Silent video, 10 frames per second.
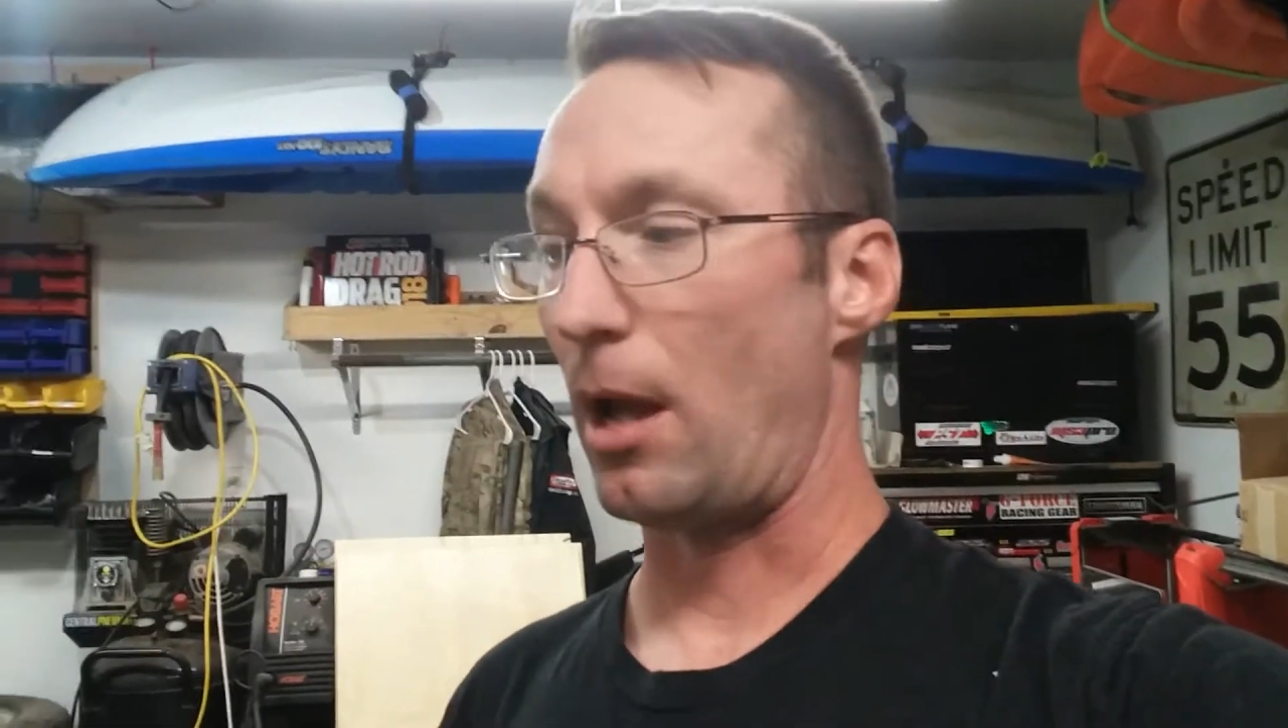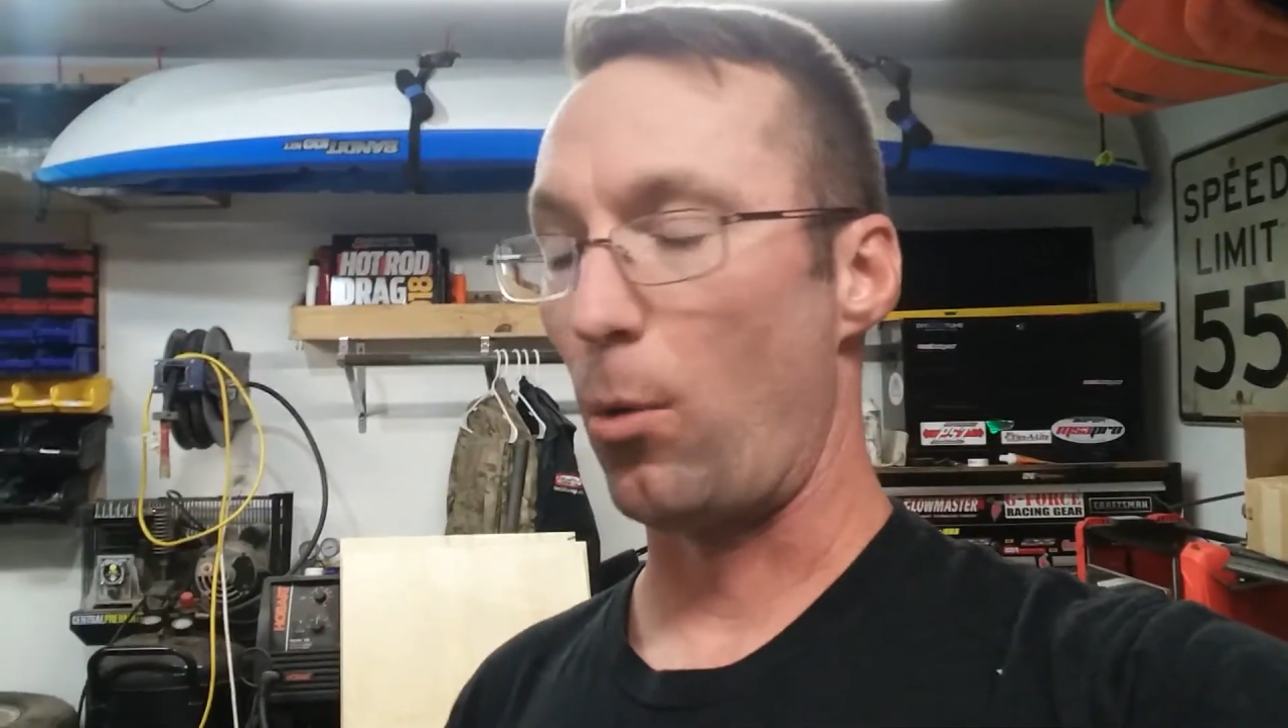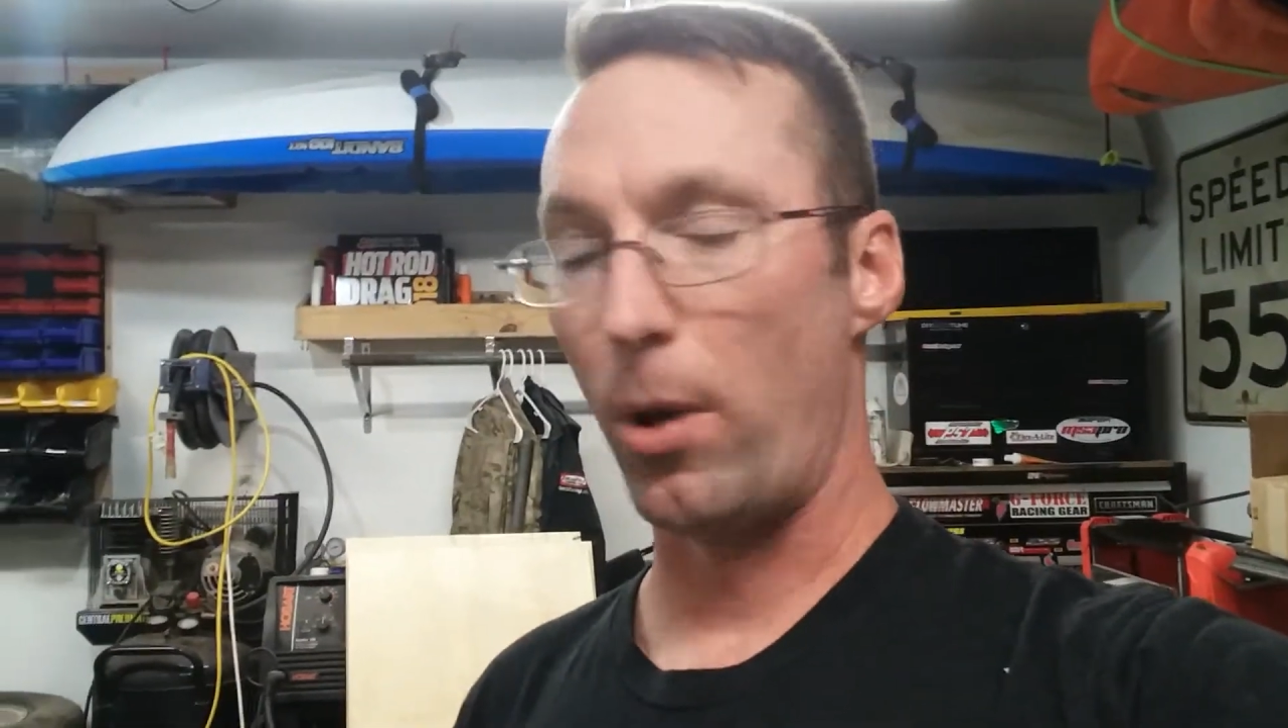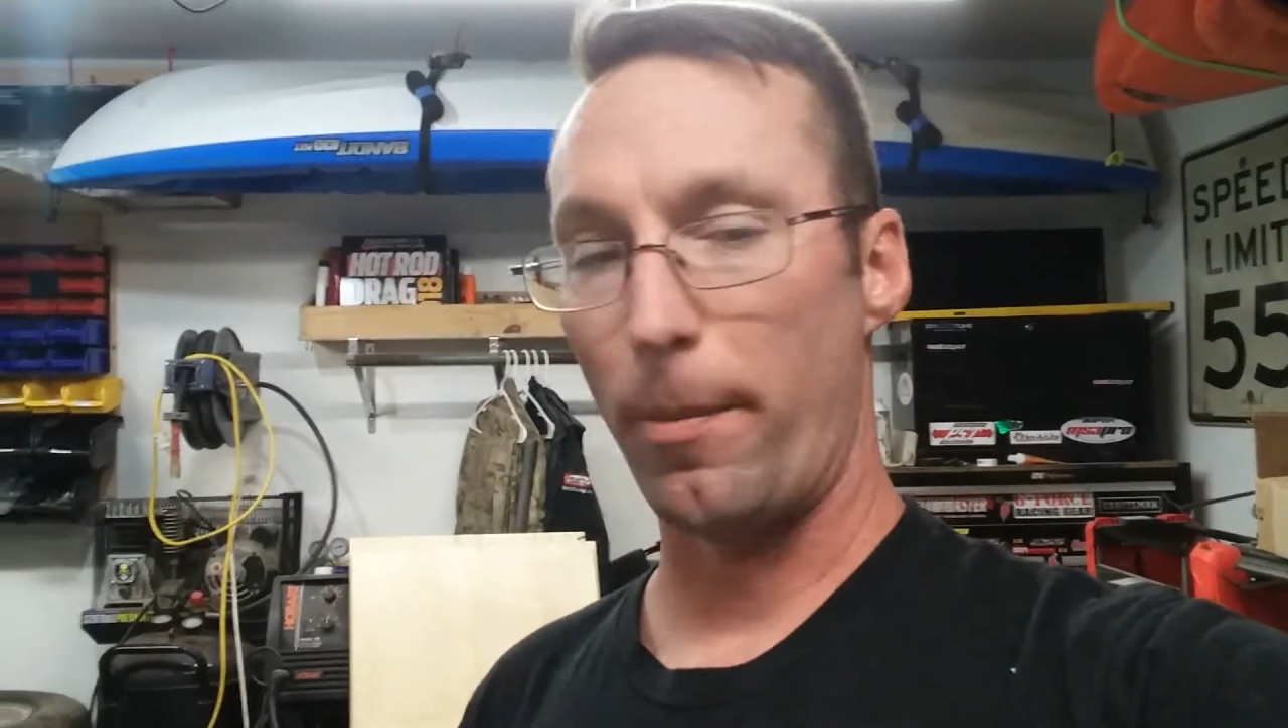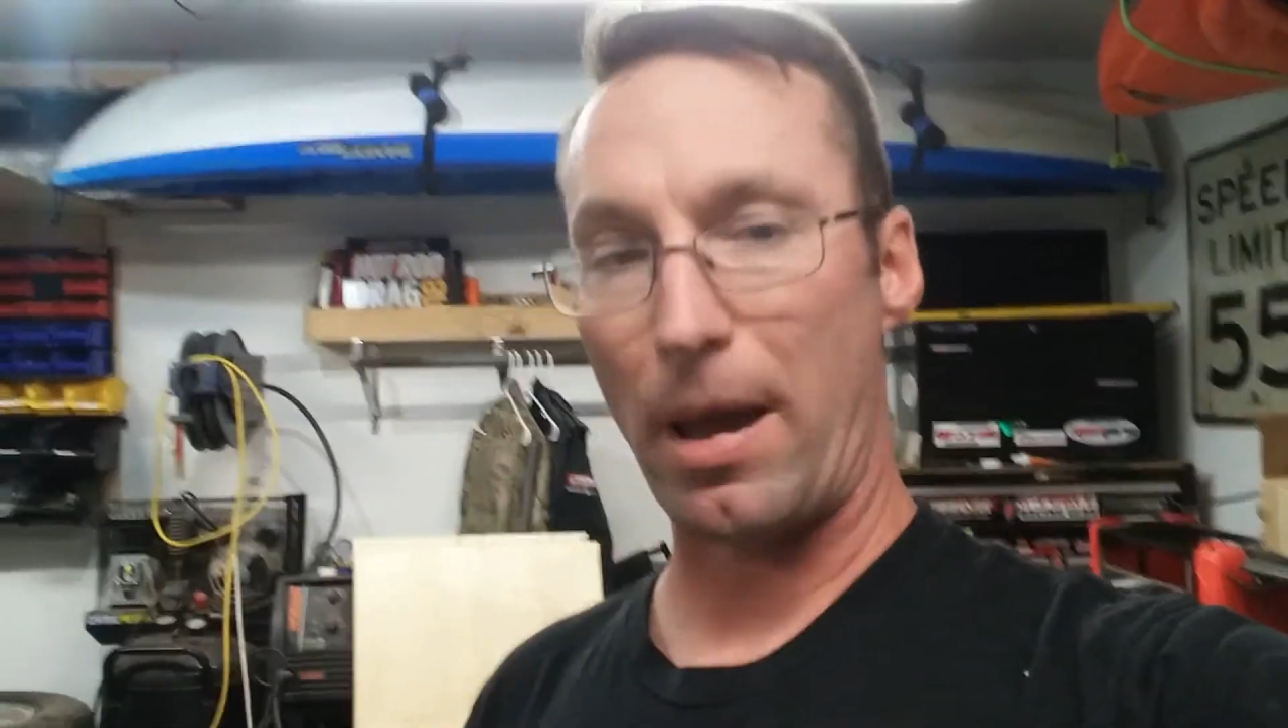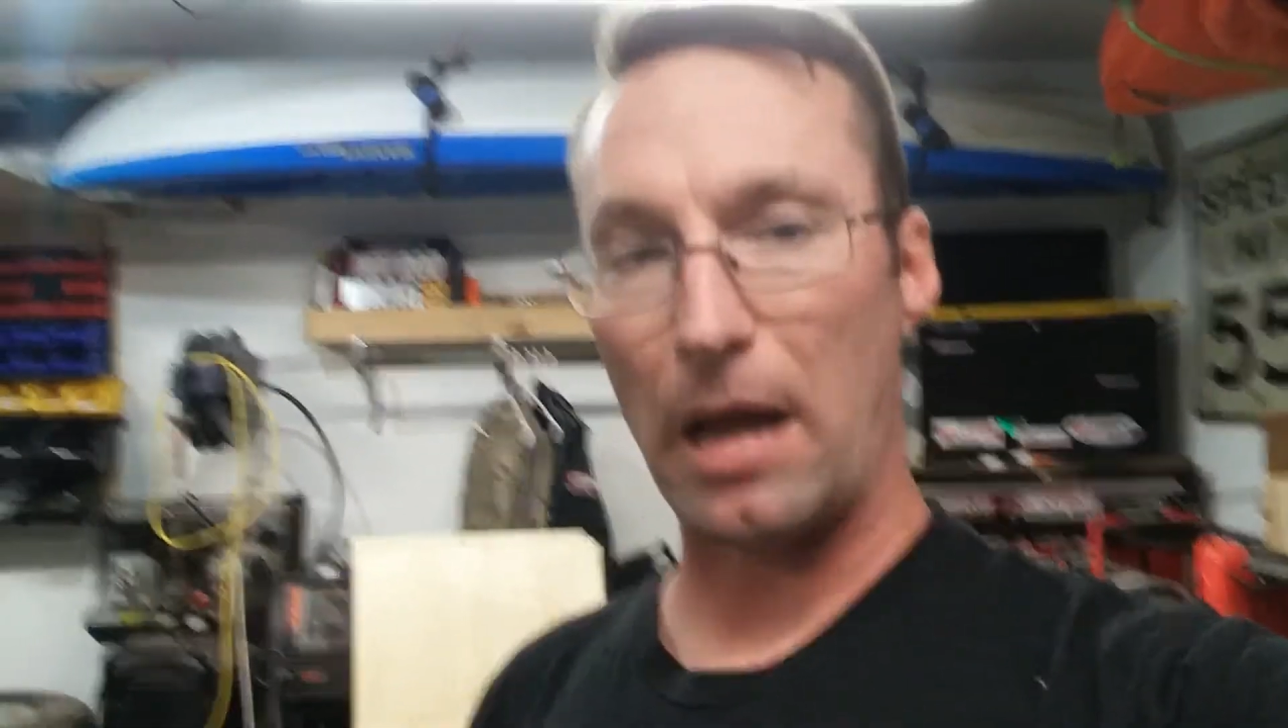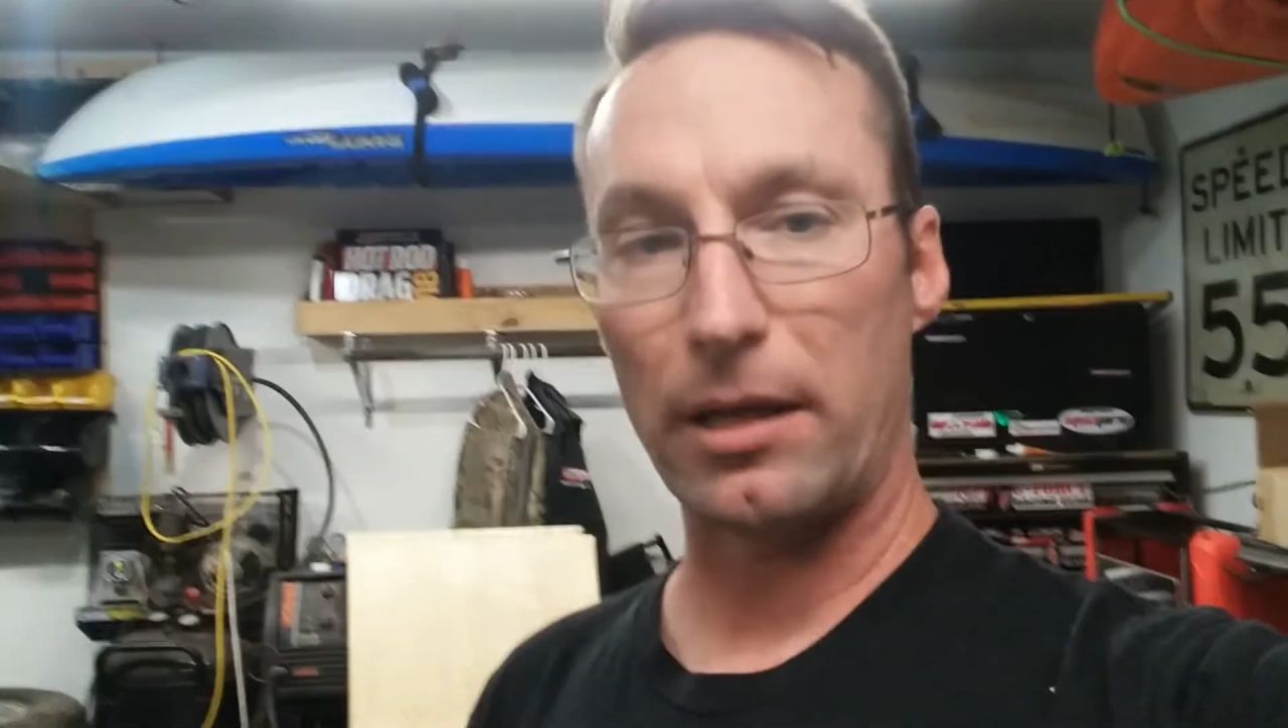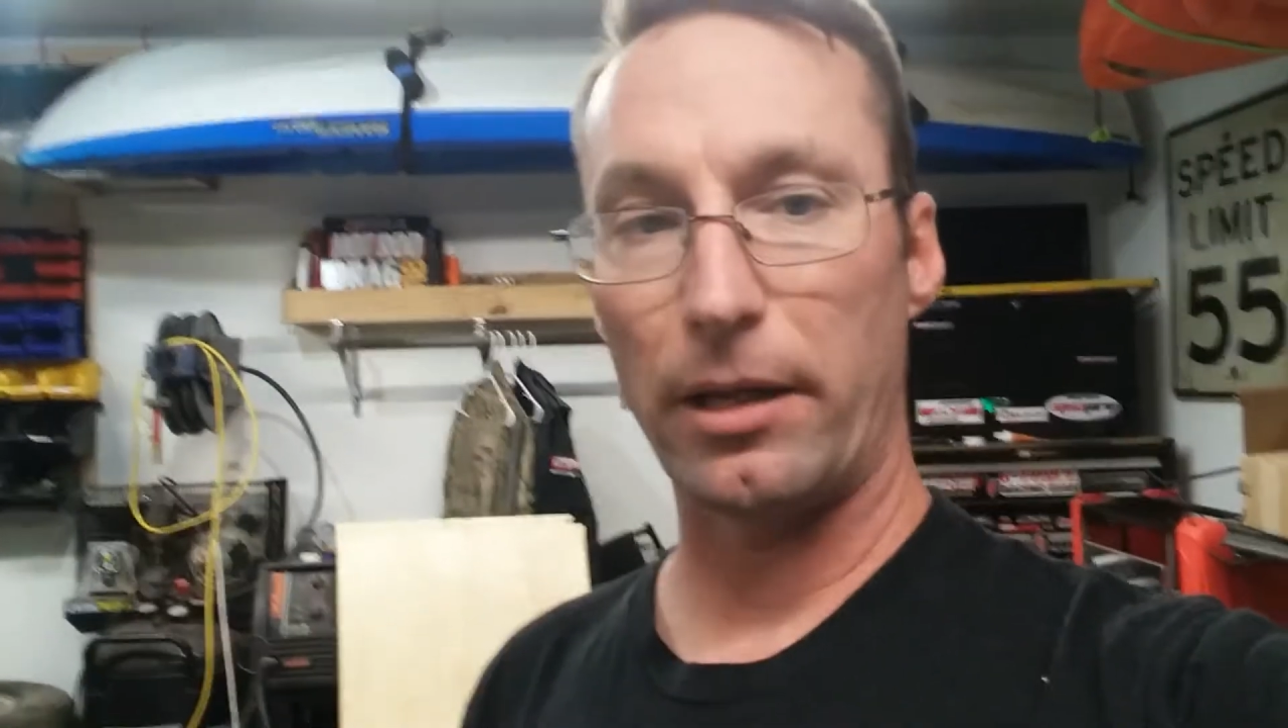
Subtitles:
I went back